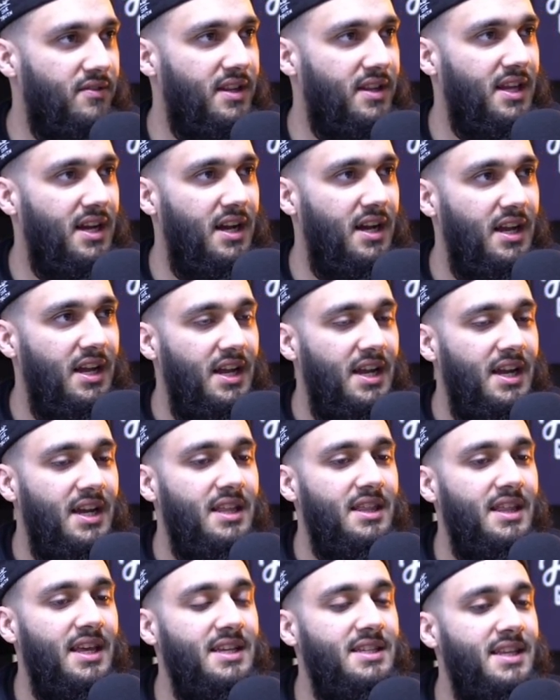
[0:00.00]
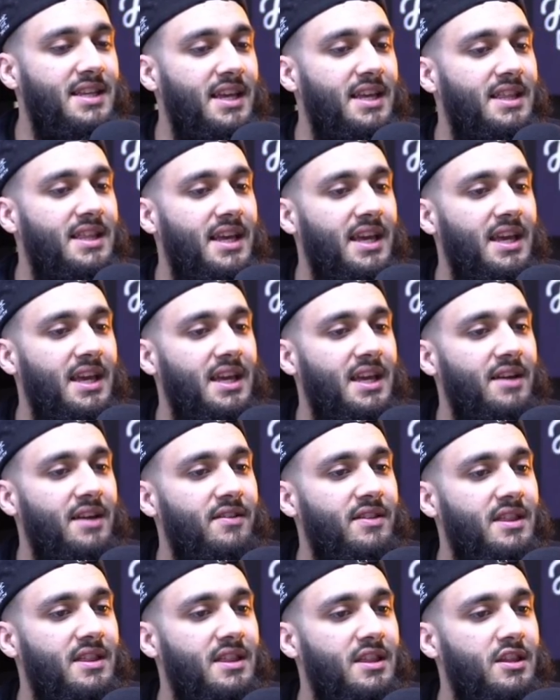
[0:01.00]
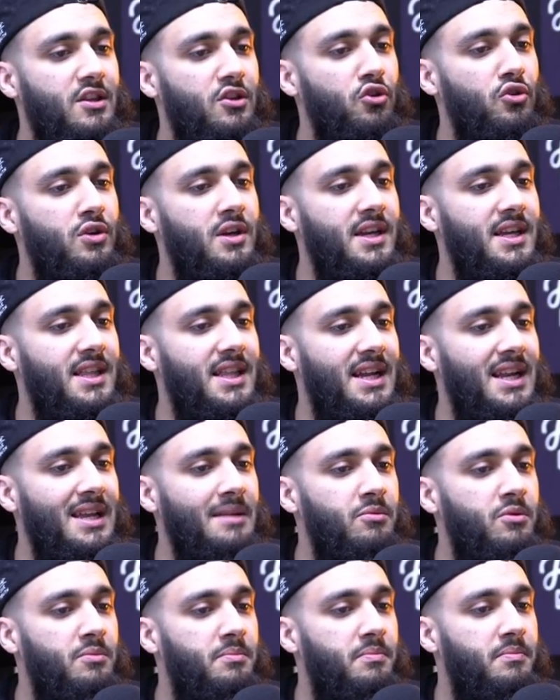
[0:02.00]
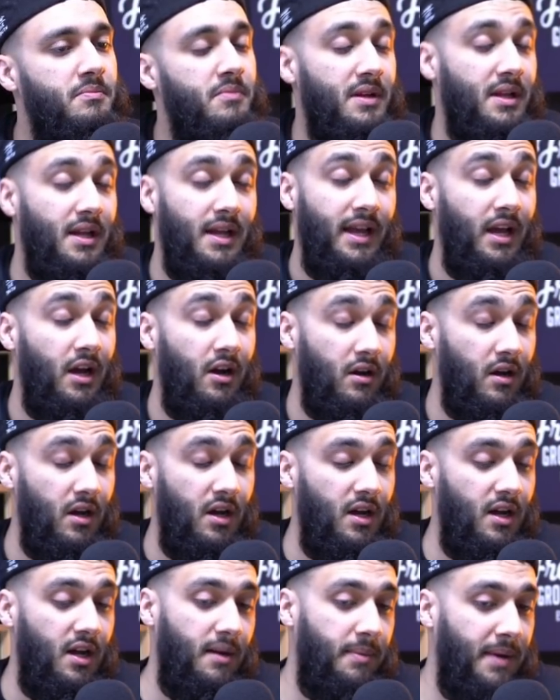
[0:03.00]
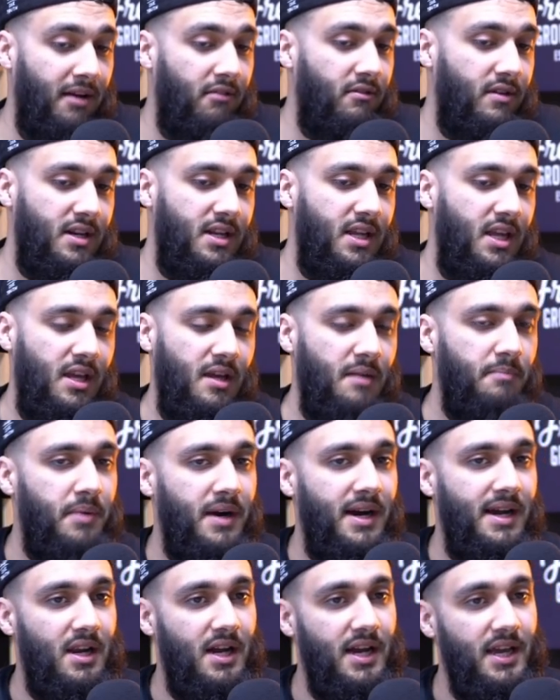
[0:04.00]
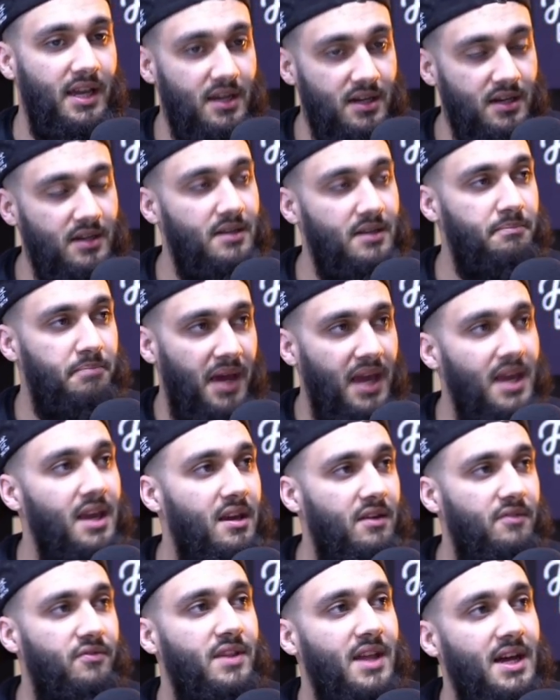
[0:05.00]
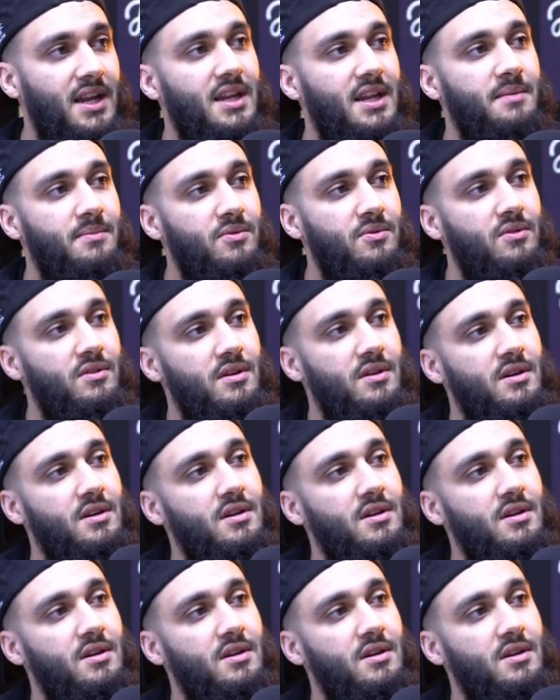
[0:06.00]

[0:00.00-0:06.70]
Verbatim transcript: stuff like that. They say they get. You can get that label apparently by like paying for that label,